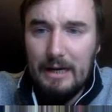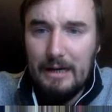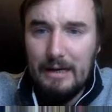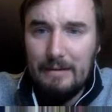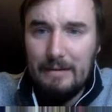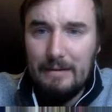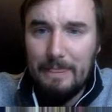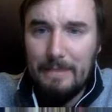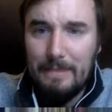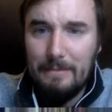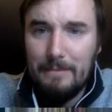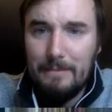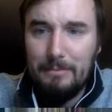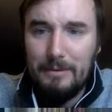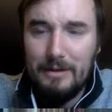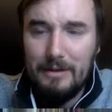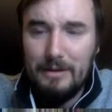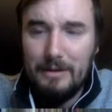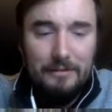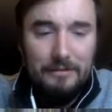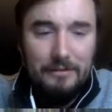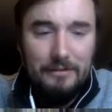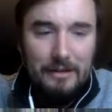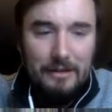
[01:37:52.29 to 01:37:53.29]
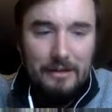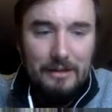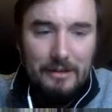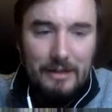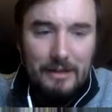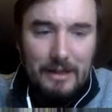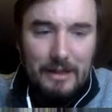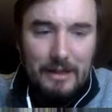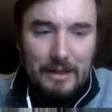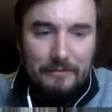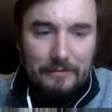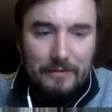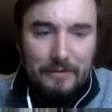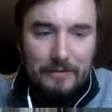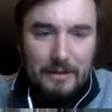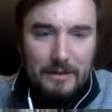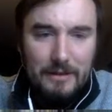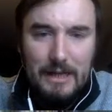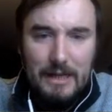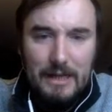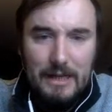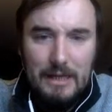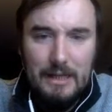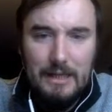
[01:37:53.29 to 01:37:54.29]
but honestly, it's a lot of
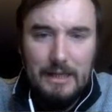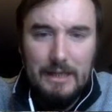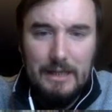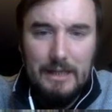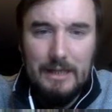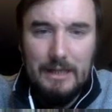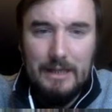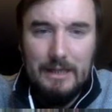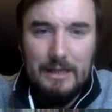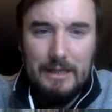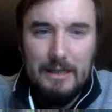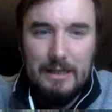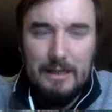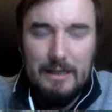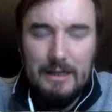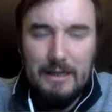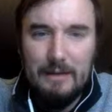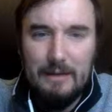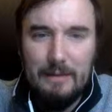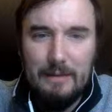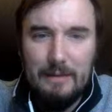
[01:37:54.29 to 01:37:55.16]
fun to kind of, like,